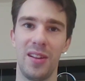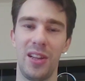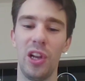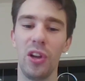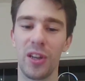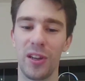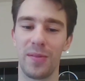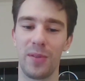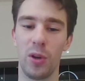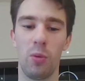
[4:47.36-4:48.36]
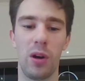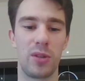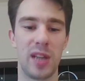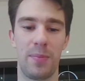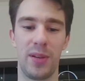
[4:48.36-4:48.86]
You look at your
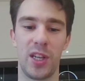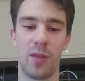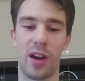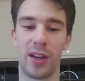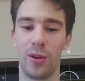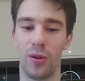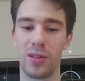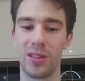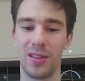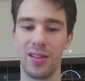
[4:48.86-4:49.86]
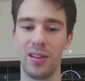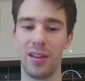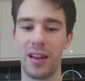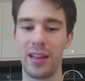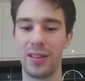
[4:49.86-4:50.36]
World Championship record,
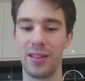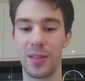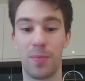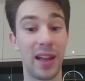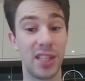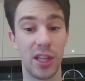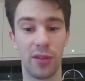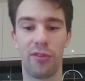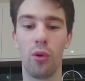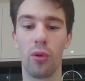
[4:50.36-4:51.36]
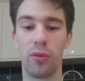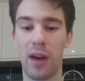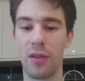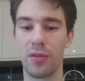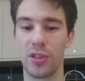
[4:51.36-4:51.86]
there's plenty of fourth
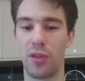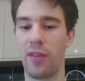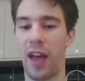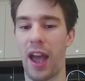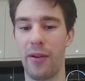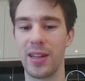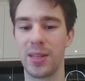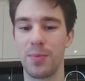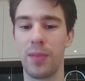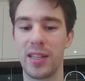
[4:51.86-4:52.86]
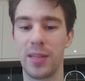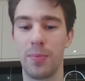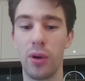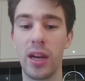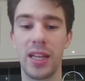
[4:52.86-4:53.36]
rounds on there. It's a
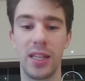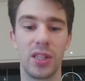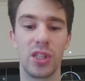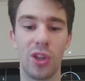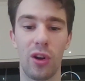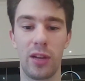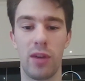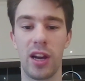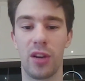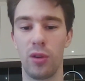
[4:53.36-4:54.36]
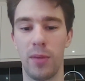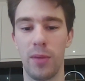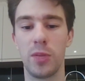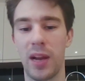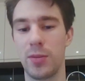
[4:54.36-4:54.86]
pretty solid record, and
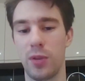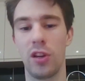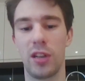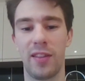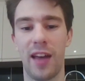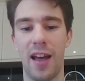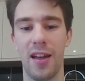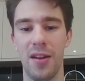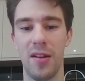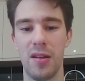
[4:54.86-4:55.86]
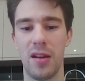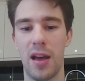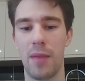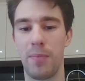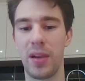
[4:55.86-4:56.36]
most players would look at that
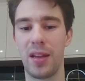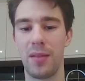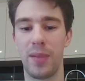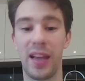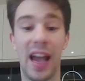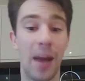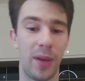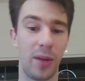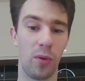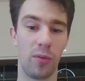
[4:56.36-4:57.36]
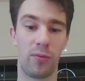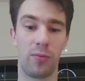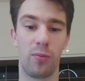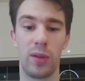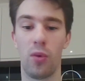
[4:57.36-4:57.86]
and be happy with
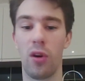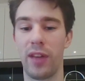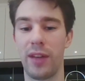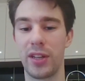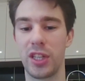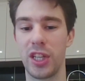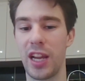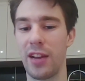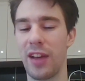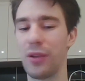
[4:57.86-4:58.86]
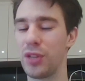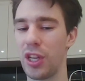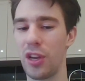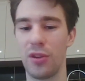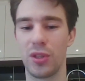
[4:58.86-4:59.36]
what they've achieved. How do
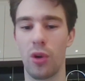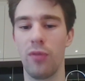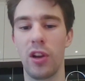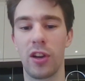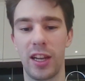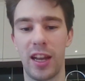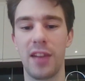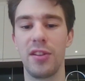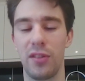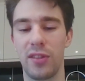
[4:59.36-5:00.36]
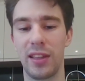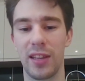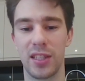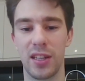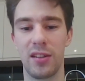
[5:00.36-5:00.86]
you sort of look at it, and do you think
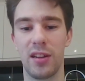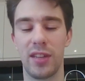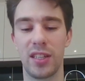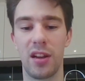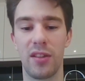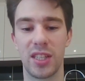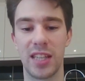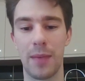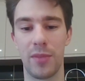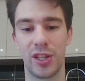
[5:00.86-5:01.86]
there's another step